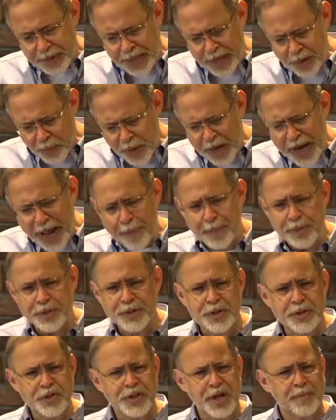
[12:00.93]
And what
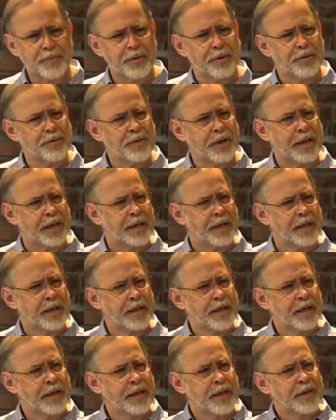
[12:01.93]
happens in chapter 3?
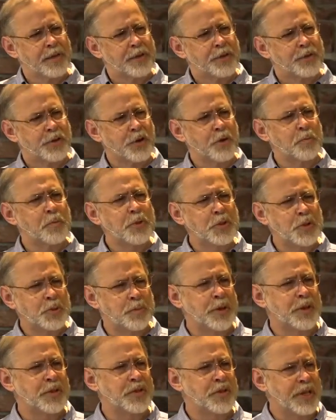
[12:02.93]
The serpent
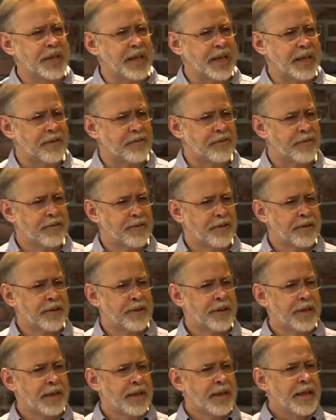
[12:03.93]
speaks to Eve,
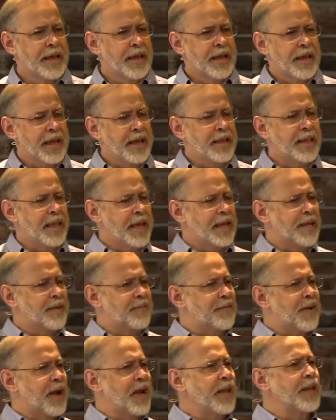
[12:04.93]
and, and it
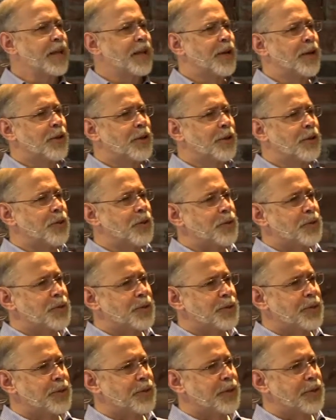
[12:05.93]
finally
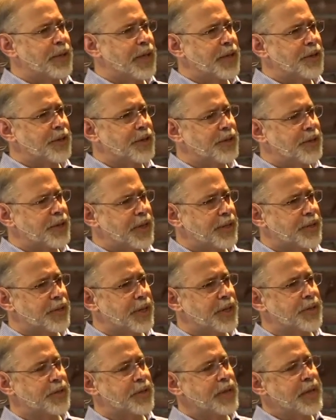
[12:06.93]
concludes that she, it
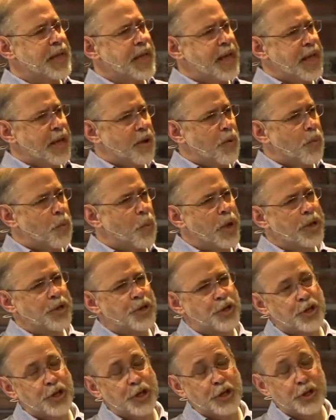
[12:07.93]
says, When
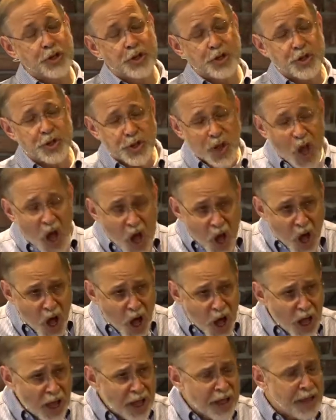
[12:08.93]
she
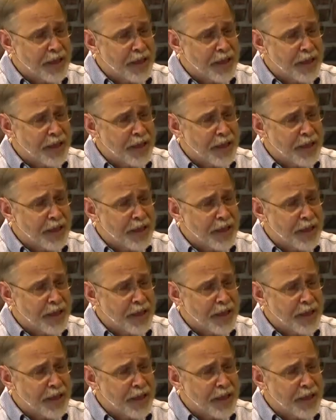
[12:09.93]
saw